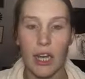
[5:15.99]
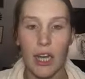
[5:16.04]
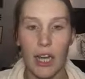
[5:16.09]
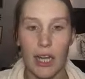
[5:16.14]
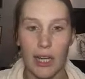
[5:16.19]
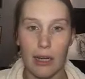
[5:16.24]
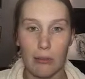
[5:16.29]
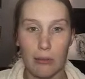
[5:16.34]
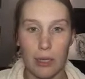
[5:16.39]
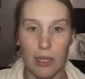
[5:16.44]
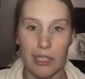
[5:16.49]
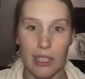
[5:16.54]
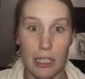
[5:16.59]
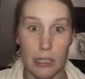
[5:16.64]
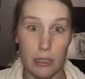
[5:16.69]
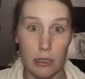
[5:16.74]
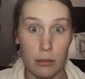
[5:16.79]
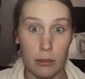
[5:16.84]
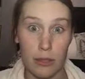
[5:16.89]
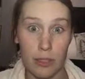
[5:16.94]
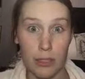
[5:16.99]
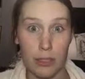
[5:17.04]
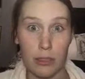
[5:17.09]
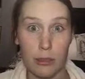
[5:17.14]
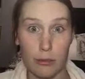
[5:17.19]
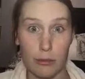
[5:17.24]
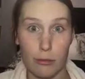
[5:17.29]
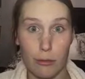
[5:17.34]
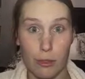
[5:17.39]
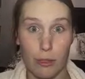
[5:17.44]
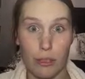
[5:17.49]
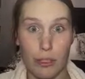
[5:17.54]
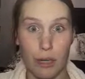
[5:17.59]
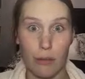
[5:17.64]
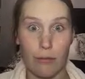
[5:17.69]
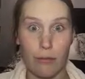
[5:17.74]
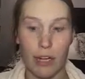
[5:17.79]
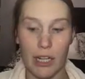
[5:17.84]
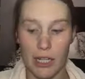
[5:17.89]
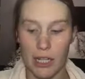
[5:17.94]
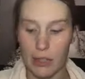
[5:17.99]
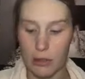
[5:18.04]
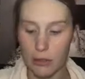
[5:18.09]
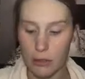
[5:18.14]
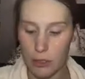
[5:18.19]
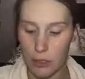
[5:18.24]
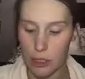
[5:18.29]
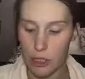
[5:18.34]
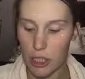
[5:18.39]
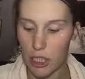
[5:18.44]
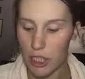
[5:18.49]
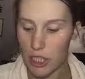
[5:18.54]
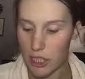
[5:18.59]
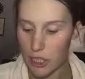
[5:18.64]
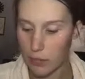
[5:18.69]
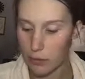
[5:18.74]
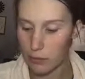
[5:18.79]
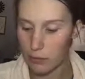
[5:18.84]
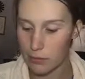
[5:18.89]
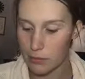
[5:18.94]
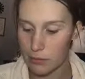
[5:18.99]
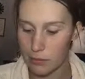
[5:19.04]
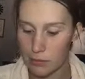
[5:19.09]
And that's completely normal, so don't freak out. Just shake it up.